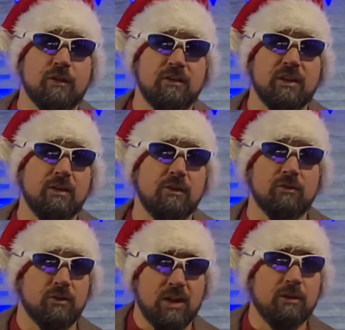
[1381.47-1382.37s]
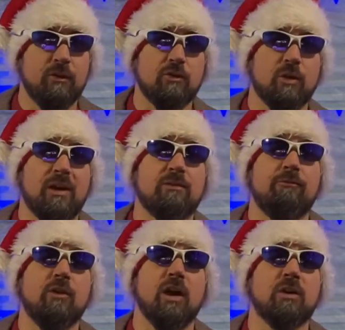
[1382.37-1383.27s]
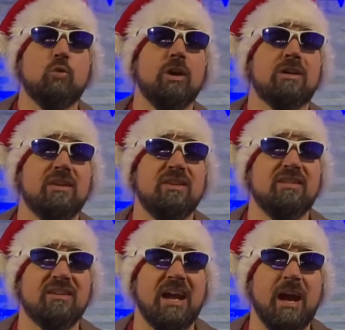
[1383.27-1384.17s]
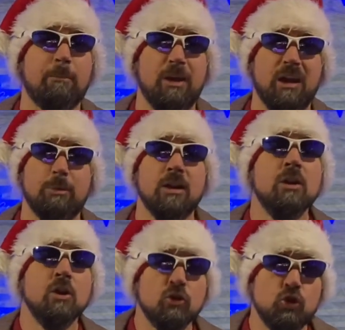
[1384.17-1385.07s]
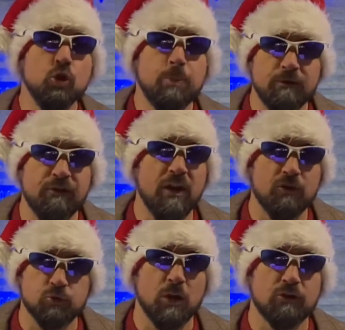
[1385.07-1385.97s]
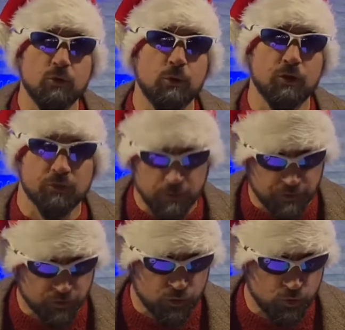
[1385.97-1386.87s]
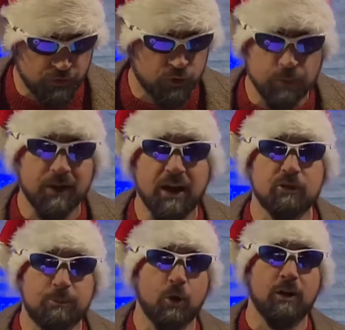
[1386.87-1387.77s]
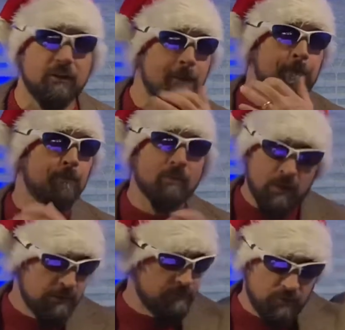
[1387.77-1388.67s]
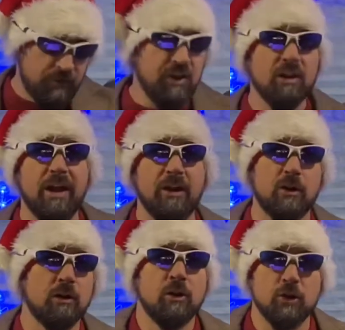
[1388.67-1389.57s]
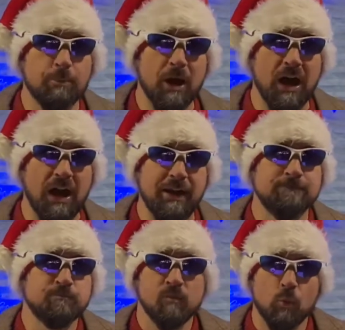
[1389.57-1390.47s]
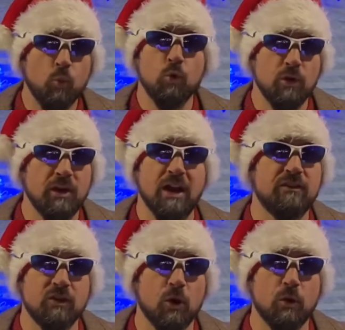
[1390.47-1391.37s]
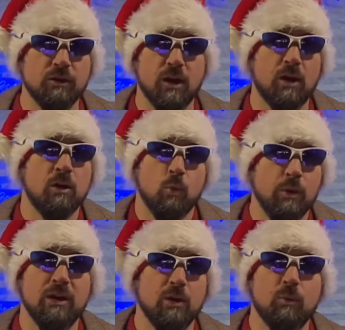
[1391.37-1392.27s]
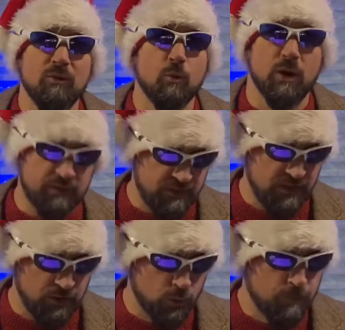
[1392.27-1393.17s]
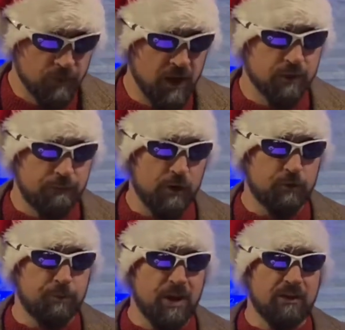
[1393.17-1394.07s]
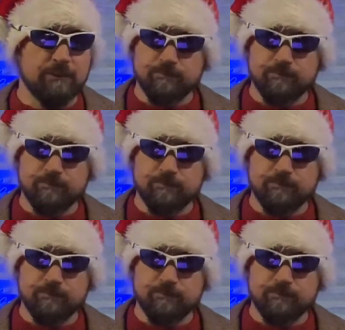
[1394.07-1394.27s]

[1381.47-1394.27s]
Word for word: this individual, individual hasn't full on quit because he's a damn baby. Stupid face Russell Wilson with your two stupid ass points. See you later. Goodbye. Nice knowing you. We didn't even want to see you in the first place.